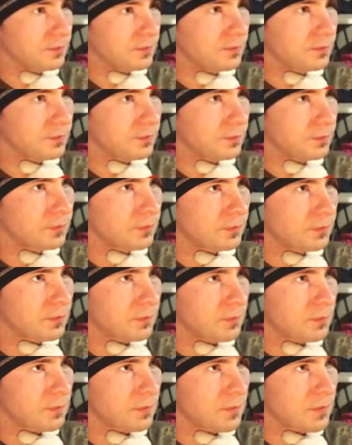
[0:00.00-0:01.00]

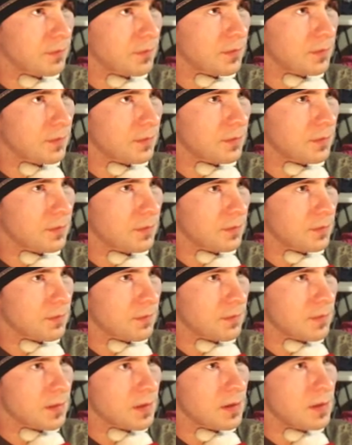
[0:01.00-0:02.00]

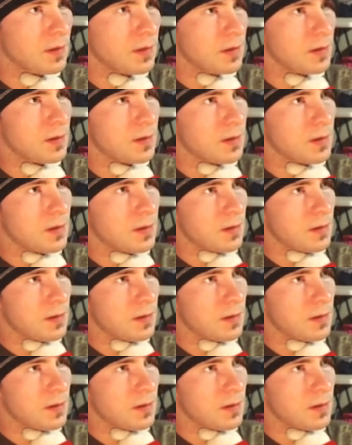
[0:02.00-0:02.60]
[no speech]